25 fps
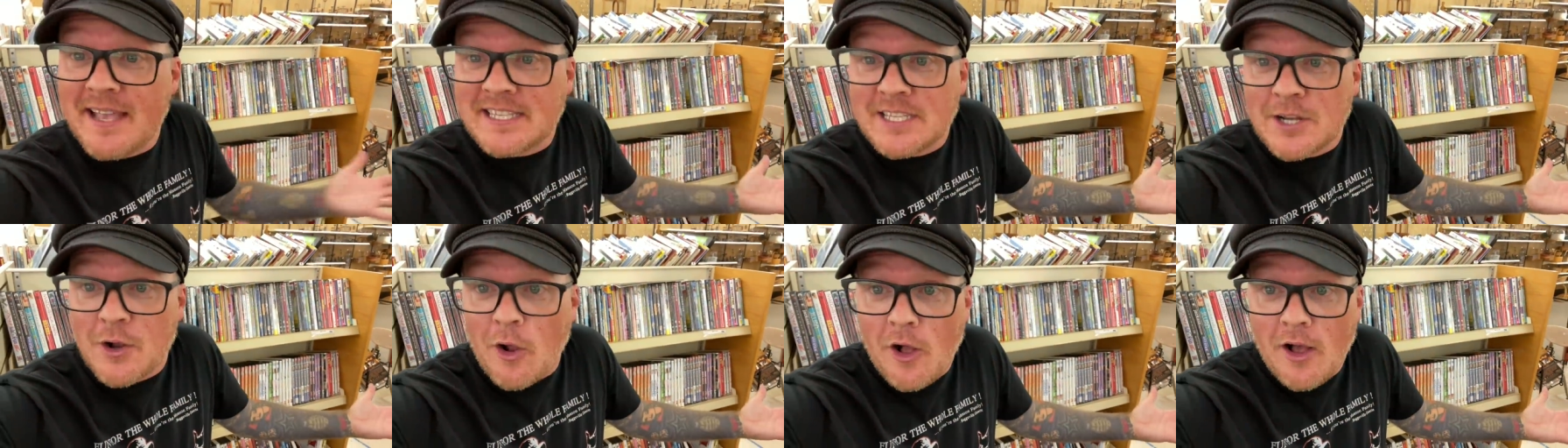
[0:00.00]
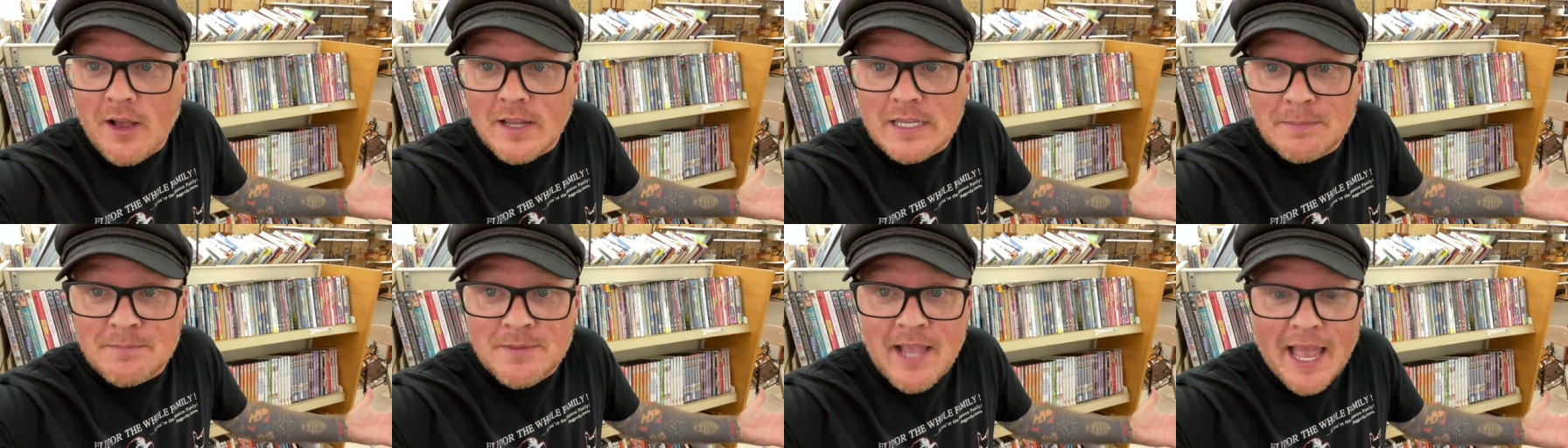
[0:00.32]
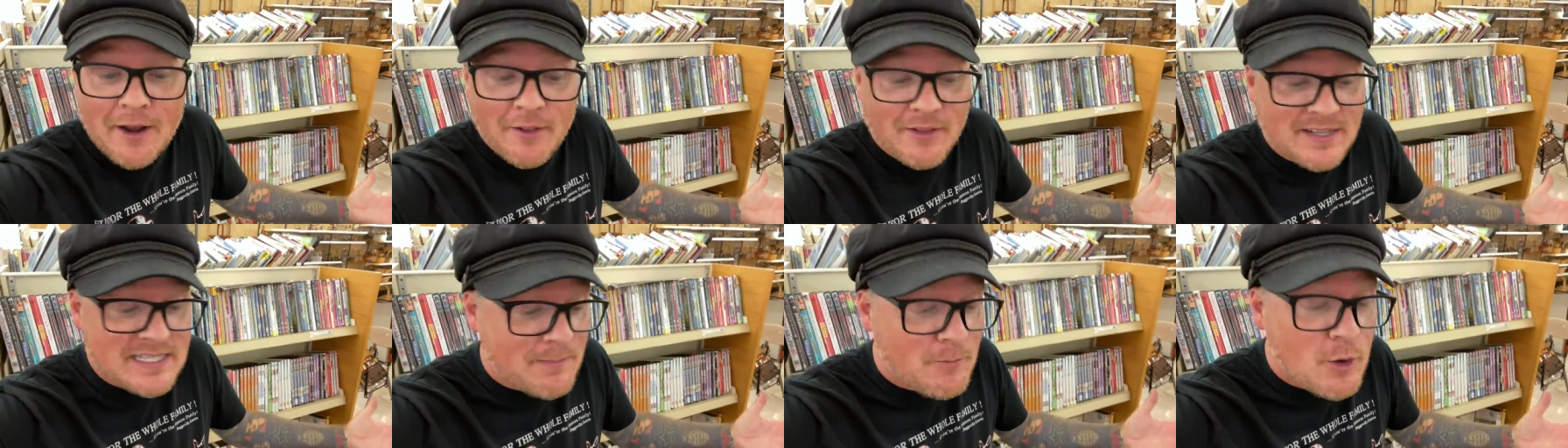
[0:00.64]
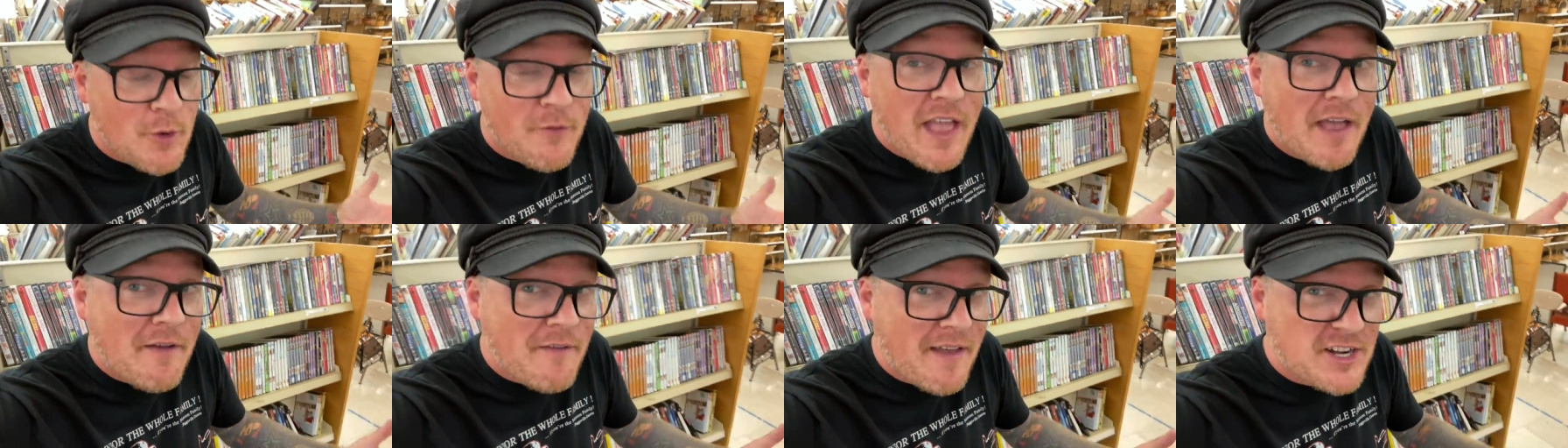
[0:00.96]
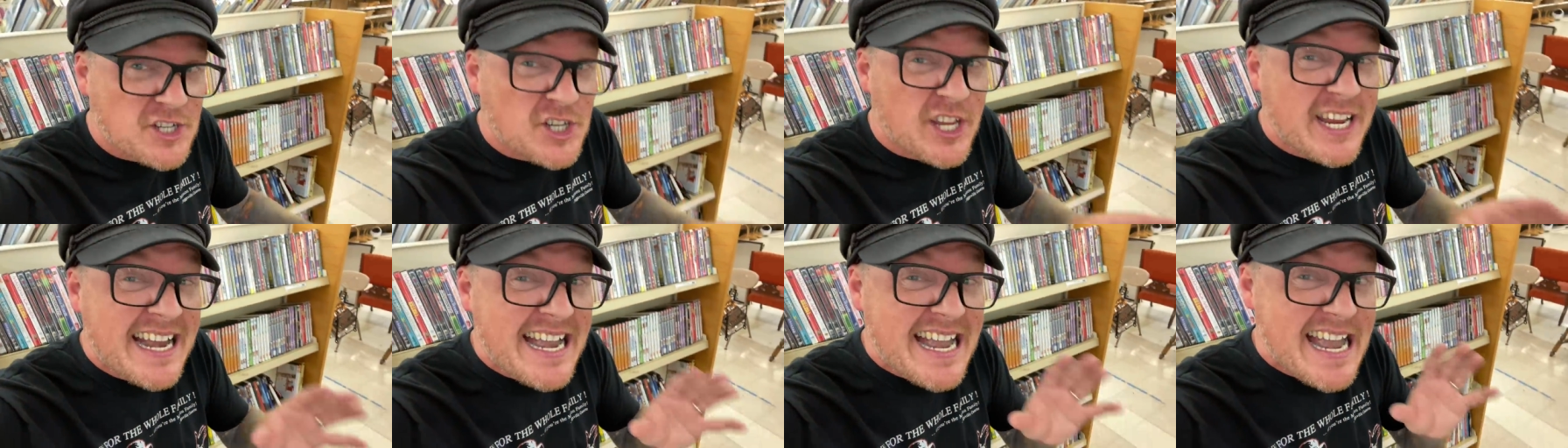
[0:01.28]
it's an awesome title. It's a movie I've
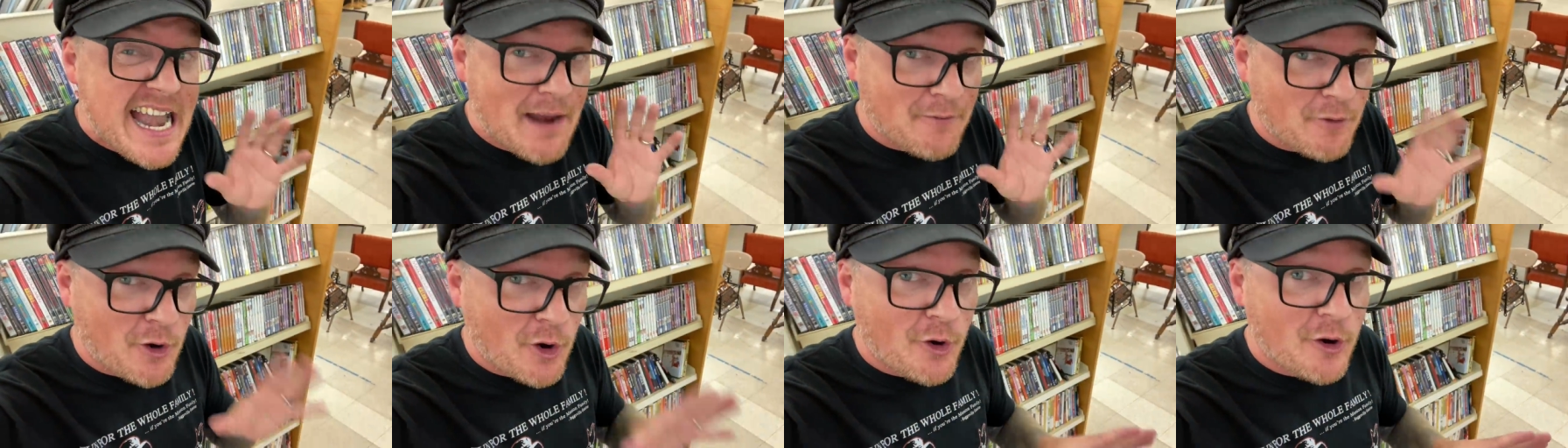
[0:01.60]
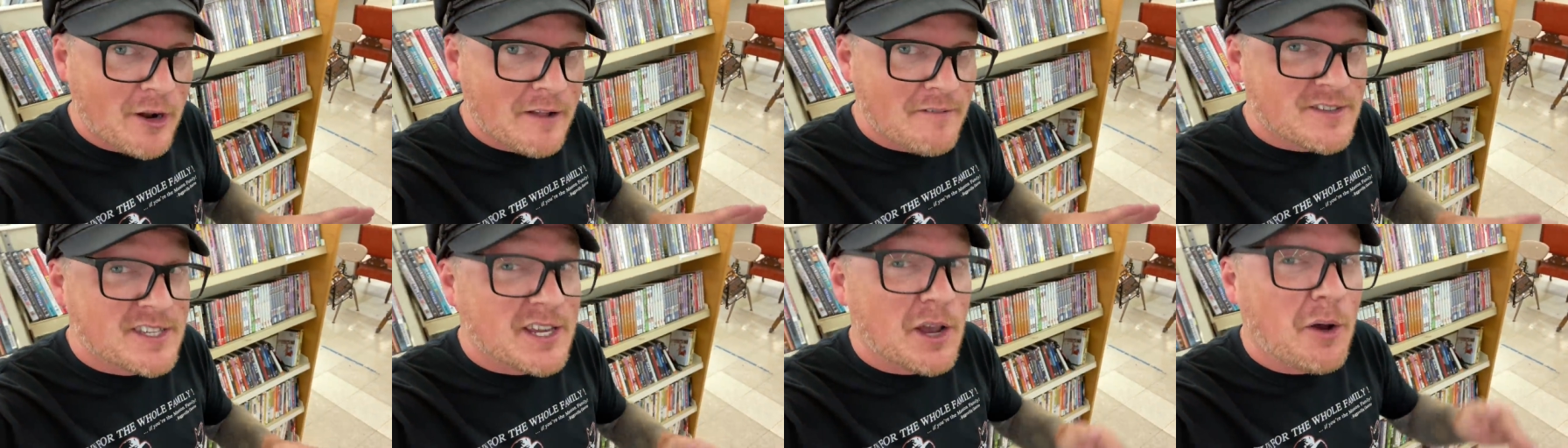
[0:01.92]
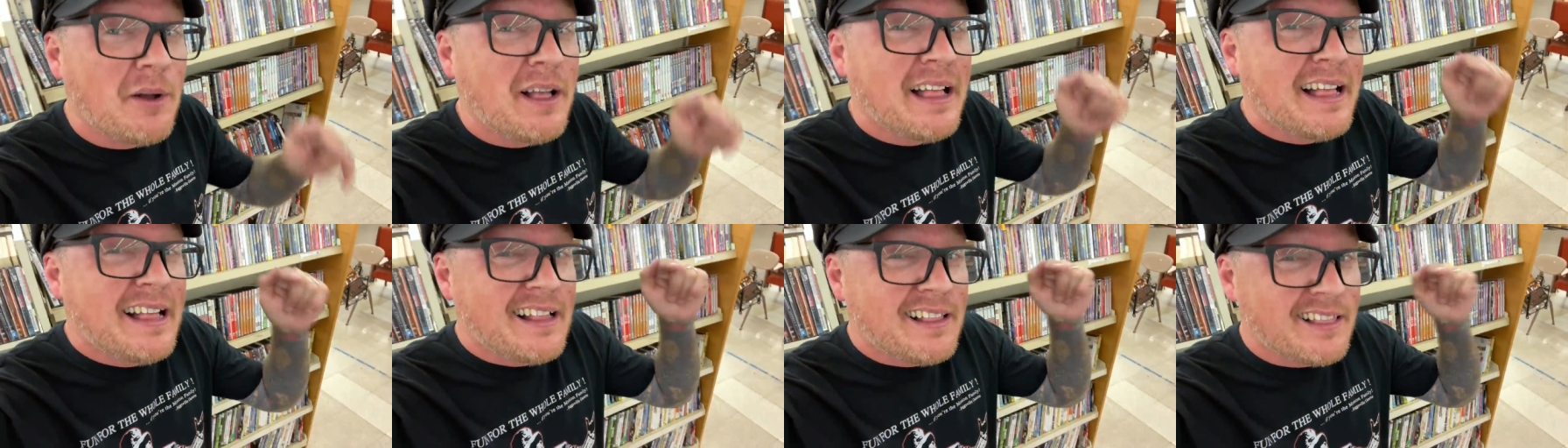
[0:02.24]
actually never heard of, so